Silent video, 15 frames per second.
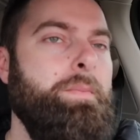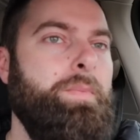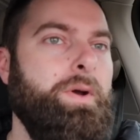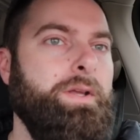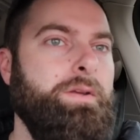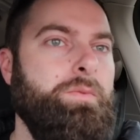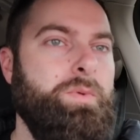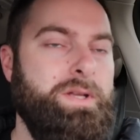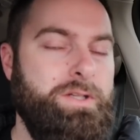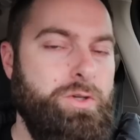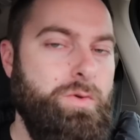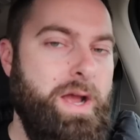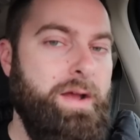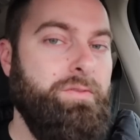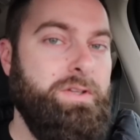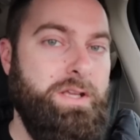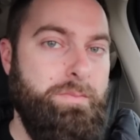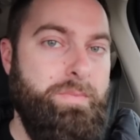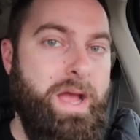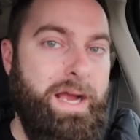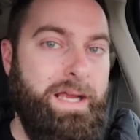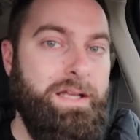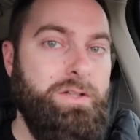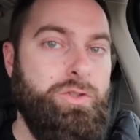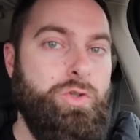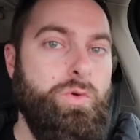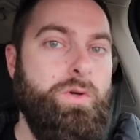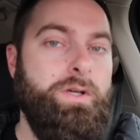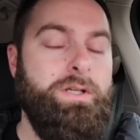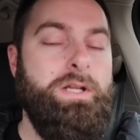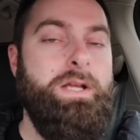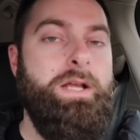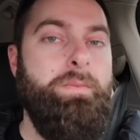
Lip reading: but we do have to get back into it.